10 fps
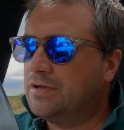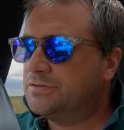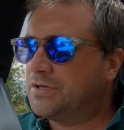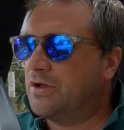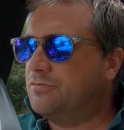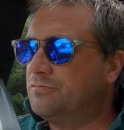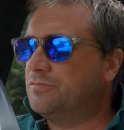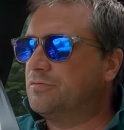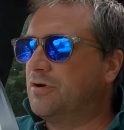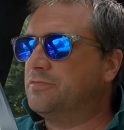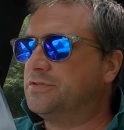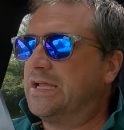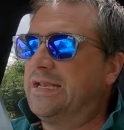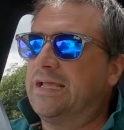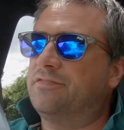so obviously,
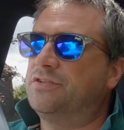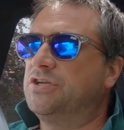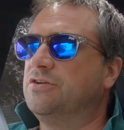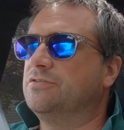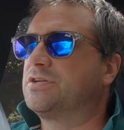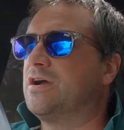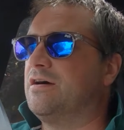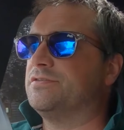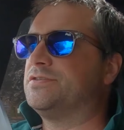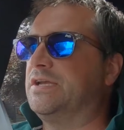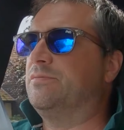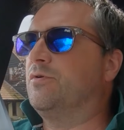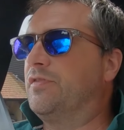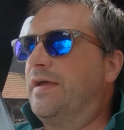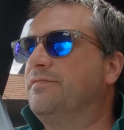any other tuners can't see
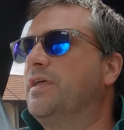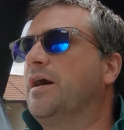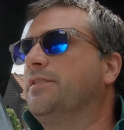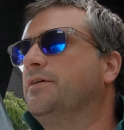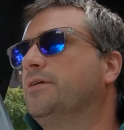what they've done,